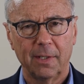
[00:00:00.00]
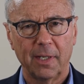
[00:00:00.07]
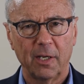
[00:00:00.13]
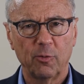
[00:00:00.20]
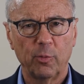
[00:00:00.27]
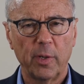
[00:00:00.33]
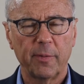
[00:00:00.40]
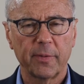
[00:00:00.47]

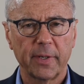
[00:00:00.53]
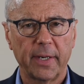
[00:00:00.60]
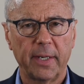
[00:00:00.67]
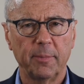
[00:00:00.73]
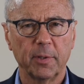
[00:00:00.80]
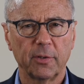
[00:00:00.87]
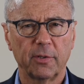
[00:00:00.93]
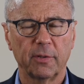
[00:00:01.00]
and we were
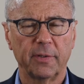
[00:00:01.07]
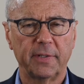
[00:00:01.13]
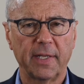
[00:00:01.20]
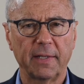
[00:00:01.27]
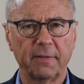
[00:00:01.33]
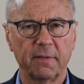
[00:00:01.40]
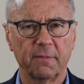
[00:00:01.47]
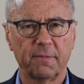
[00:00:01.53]
able to
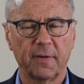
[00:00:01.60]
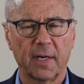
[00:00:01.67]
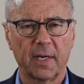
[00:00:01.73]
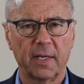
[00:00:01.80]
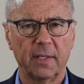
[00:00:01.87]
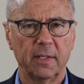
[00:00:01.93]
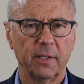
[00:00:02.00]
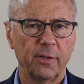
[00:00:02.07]

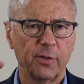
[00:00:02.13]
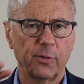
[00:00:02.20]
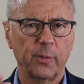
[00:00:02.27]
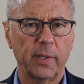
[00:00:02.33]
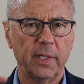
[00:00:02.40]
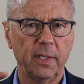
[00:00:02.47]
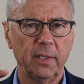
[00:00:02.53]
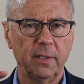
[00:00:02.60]
identify
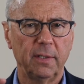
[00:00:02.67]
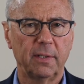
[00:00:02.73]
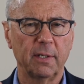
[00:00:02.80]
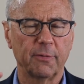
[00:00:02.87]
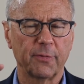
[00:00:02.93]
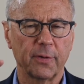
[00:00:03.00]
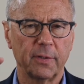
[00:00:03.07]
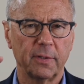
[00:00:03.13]
3
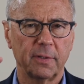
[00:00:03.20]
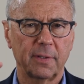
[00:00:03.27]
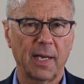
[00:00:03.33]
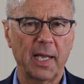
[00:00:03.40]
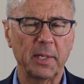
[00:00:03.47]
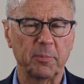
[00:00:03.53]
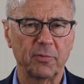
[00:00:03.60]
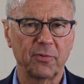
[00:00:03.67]
different
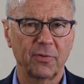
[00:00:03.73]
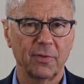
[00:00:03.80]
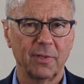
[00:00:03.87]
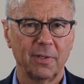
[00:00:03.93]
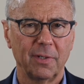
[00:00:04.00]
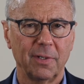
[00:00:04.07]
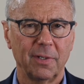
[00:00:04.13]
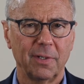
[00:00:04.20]
types
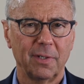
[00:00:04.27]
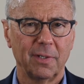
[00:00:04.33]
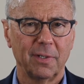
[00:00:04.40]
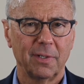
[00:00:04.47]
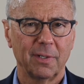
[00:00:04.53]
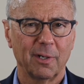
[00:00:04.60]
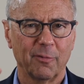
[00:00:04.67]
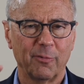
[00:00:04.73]

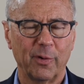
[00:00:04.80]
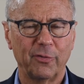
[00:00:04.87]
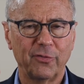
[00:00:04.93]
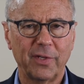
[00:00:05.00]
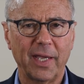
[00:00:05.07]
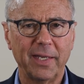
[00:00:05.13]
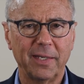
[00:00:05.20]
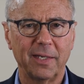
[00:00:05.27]
of
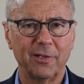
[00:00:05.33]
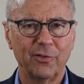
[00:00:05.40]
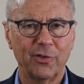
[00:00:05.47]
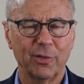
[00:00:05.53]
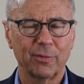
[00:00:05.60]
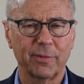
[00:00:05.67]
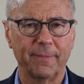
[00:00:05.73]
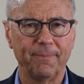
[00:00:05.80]
risk-taking
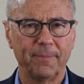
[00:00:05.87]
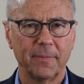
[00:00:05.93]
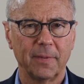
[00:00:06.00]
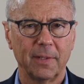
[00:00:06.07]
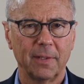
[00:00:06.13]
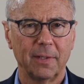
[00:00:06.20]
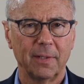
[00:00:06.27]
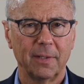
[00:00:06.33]
children.
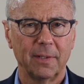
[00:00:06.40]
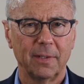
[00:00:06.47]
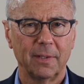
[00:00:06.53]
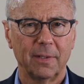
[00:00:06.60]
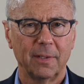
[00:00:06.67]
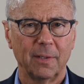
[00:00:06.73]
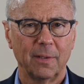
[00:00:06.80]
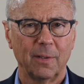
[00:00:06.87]

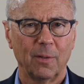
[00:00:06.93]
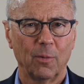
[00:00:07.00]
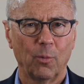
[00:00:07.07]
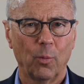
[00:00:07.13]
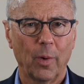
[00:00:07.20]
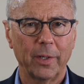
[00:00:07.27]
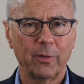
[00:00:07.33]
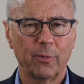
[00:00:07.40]

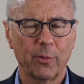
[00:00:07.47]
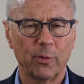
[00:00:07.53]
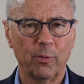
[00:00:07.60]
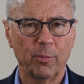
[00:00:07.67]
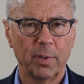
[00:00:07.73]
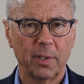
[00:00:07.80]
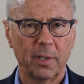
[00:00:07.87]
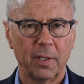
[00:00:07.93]
One
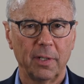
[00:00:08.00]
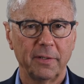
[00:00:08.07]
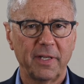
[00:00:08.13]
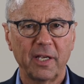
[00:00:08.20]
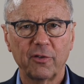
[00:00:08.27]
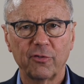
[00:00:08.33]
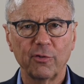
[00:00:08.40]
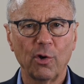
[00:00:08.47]
group
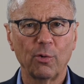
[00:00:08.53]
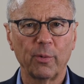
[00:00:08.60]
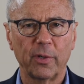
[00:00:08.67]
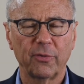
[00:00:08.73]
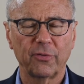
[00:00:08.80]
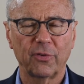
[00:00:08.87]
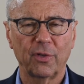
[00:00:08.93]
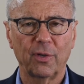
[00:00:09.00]
takes no
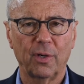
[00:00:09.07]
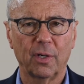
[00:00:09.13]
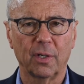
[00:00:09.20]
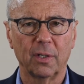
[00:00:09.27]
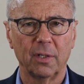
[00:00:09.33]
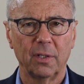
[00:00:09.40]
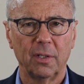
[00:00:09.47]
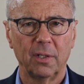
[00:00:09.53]
risks at all.
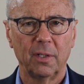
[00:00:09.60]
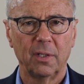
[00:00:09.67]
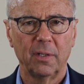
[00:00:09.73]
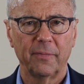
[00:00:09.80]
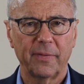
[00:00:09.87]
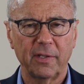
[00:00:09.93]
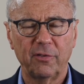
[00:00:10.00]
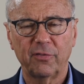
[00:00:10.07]

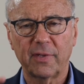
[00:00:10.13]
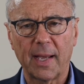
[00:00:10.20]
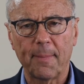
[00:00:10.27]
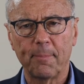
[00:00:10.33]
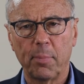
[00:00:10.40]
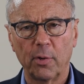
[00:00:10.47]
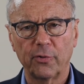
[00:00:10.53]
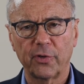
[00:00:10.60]
They
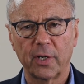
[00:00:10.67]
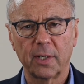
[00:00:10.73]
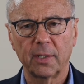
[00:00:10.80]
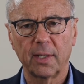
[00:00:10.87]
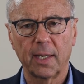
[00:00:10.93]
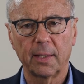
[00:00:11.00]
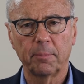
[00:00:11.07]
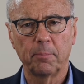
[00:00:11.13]
stop pushing
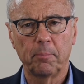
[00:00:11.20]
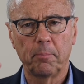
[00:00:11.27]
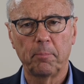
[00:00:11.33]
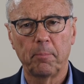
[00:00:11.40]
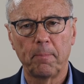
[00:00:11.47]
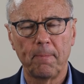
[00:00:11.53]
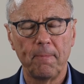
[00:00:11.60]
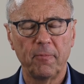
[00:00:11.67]
that
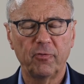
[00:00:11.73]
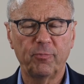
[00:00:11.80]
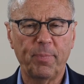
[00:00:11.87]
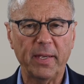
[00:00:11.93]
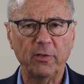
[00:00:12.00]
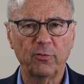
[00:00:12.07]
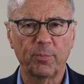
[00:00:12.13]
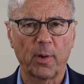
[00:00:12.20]

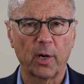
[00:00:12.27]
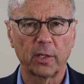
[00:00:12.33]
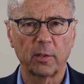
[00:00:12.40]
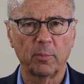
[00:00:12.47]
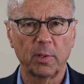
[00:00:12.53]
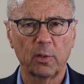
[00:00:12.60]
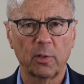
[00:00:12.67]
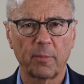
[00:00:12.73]
space bar to
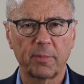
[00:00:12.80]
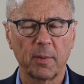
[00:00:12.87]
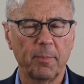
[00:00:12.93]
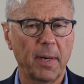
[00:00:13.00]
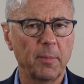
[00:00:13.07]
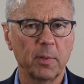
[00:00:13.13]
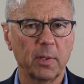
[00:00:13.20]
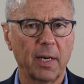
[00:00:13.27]
blow up the
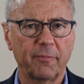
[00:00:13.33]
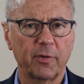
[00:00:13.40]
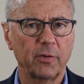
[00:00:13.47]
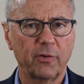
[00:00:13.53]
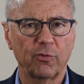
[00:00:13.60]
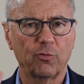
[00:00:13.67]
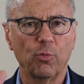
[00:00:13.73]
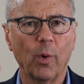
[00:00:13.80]
bubble after
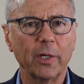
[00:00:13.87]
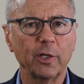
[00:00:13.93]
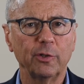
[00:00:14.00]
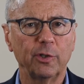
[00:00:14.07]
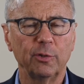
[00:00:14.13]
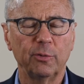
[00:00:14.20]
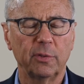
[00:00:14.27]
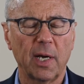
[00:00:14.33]
just 1 or
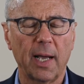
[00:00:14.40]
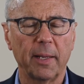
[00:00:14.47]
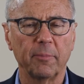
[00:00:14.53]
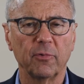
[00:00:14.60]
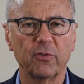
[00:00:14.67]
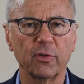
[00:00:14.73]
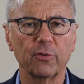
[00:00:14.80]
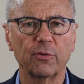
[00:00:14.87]
2
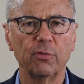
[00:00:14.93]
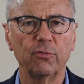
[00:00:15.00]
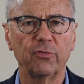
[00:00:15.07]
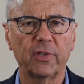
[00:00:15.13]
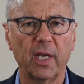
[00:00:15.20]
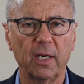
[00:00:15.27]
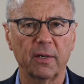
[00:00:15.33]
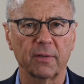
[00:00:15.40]
times. They're too
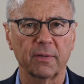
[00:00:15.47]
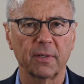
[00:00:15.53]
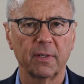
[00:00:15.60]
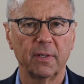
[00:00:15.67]
scared.